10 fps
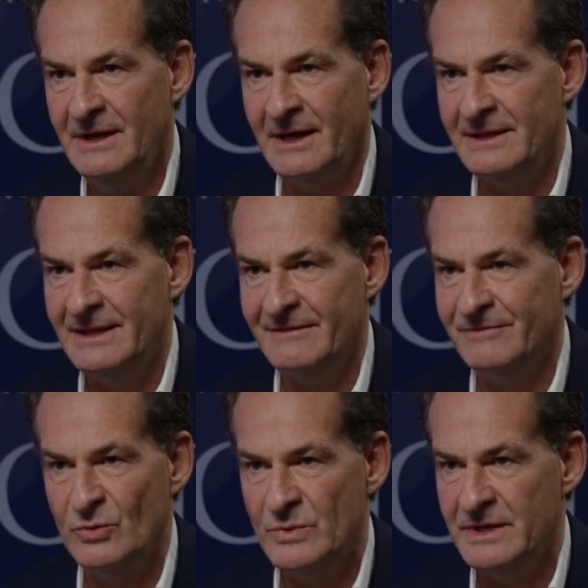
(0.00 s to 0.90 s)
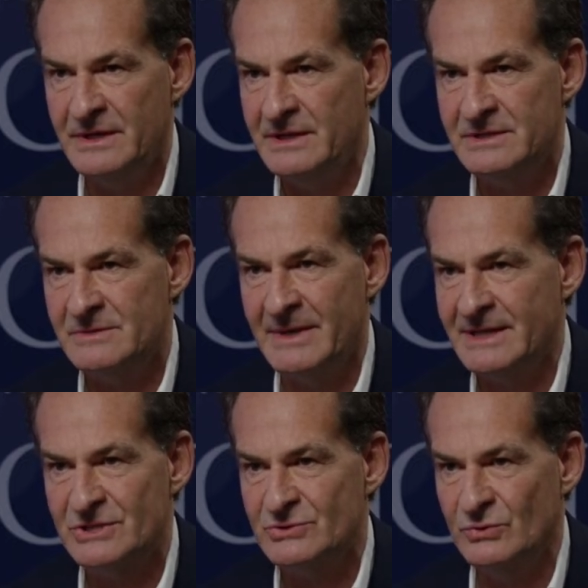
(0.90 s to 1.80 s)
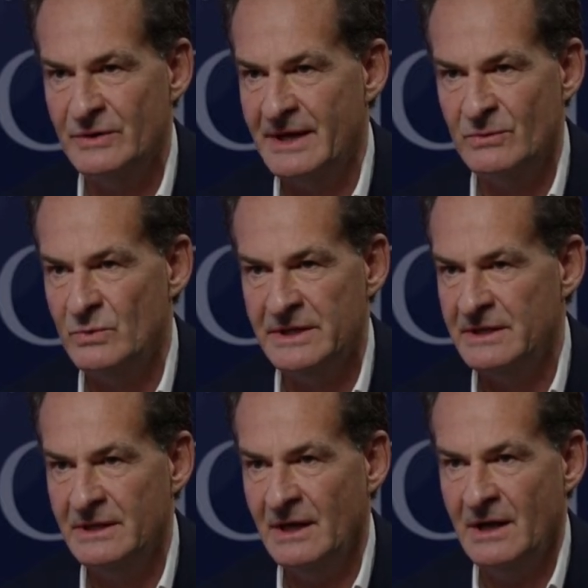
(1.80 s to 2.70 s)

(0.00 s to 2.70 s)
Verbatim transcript: and therefore we need to make sure that we